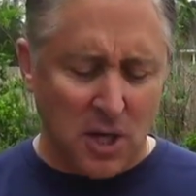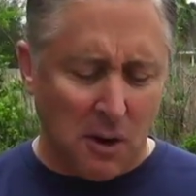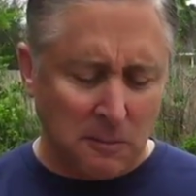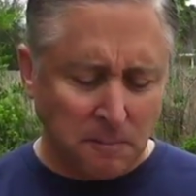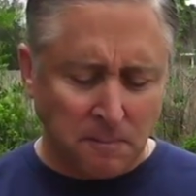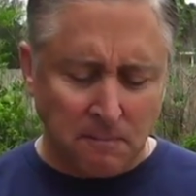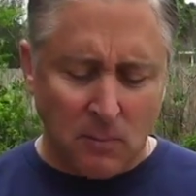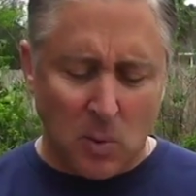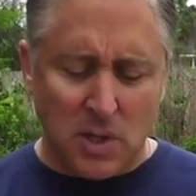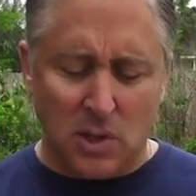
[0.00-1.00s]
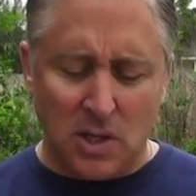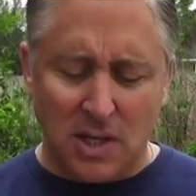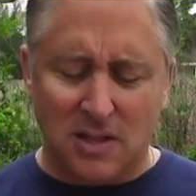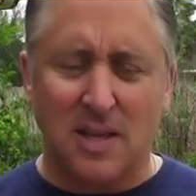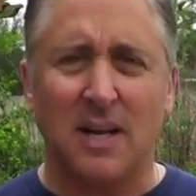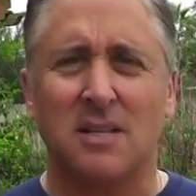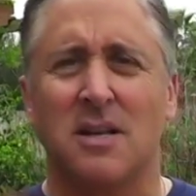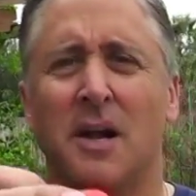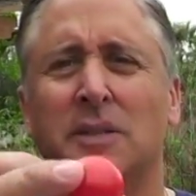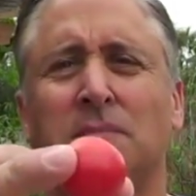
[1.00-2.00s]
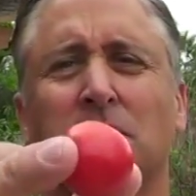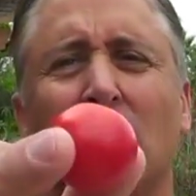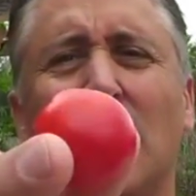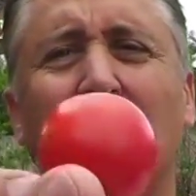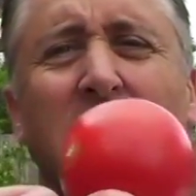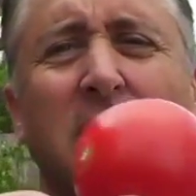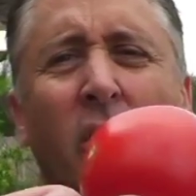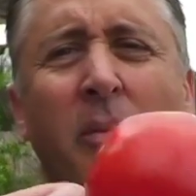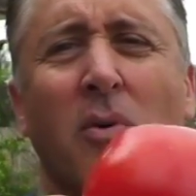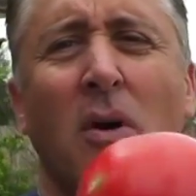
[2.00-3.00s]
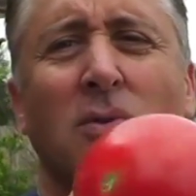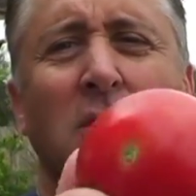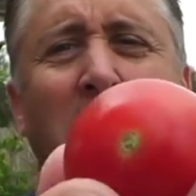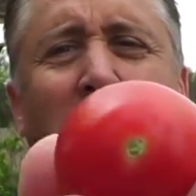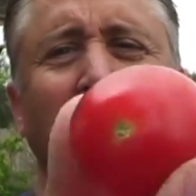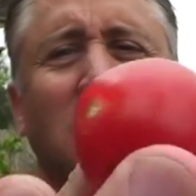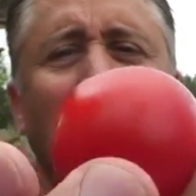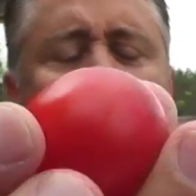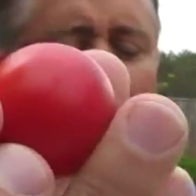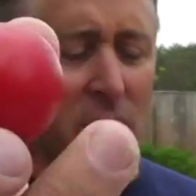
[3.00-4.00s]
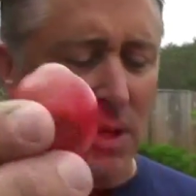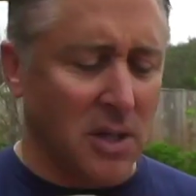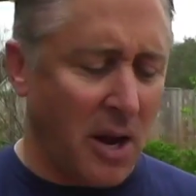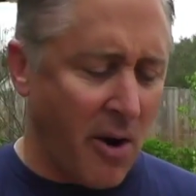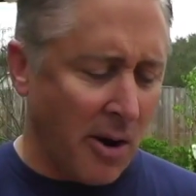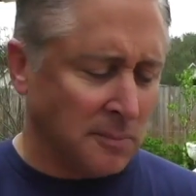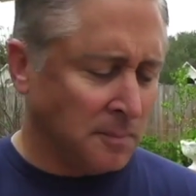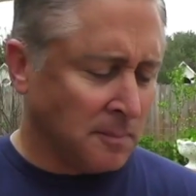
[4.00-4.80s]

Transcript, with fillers: So when you look at things like homegrown tomatoes, look how brilliant they are.